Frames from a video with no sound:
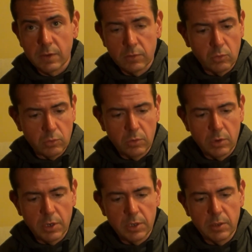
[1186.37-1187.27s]
I told you
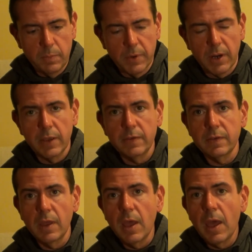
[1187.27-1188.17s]
already the
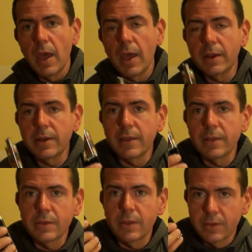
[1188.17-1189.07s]
price, and
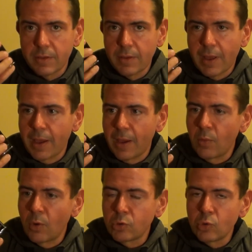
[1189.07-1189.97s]
I
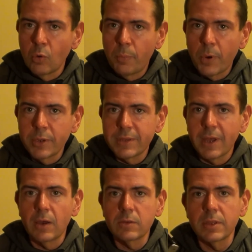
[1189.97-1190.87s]
want to point
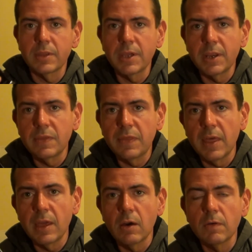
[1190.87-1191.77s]
out that the great
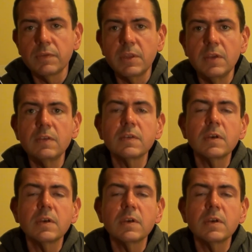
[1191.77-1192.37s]
thing of this